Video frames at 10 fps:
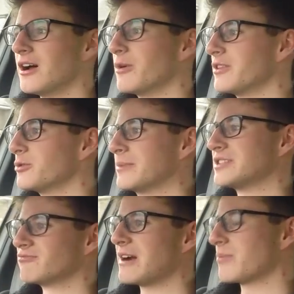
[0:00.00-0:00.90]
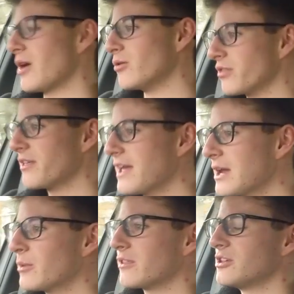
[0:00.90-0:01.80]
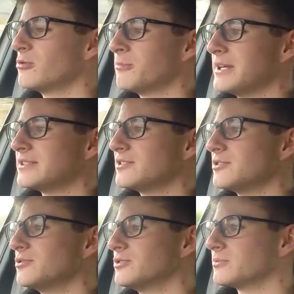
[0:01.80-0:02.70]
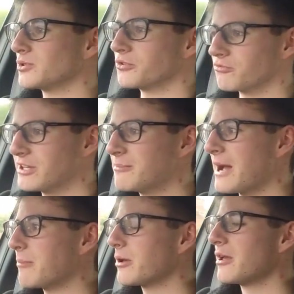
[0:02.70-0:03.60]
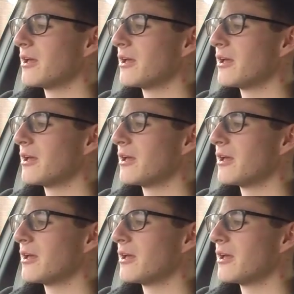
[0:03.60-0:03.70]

whether you want me to wrap the whole thing, whether you want me to do some sort of remap,